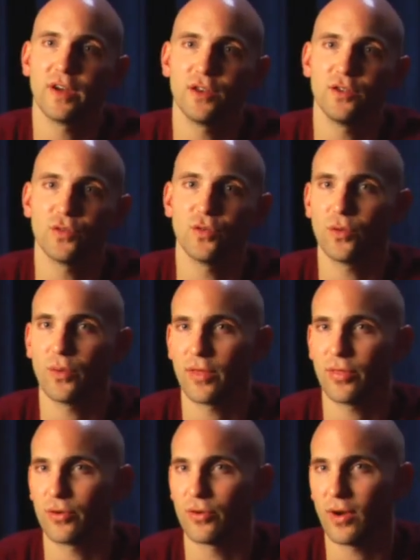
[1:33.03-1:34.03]
venues all the way
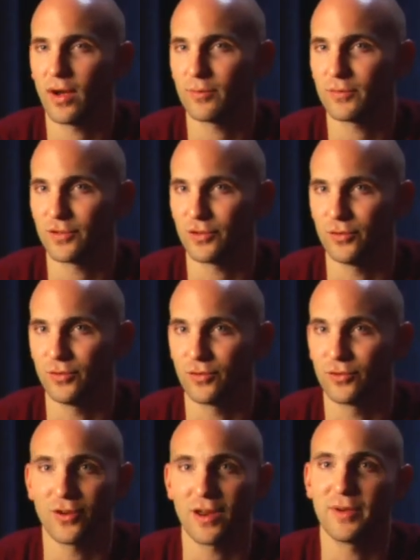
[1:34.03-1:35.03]
through up to
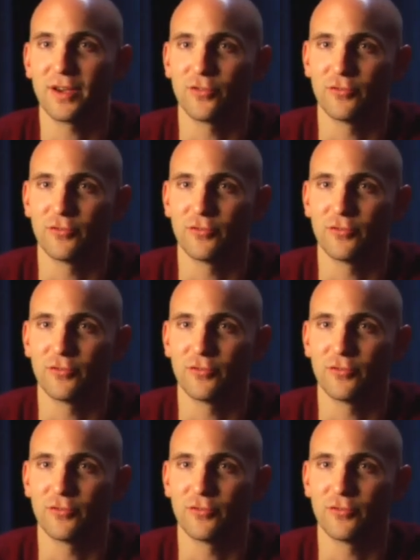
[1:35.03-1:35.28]
great big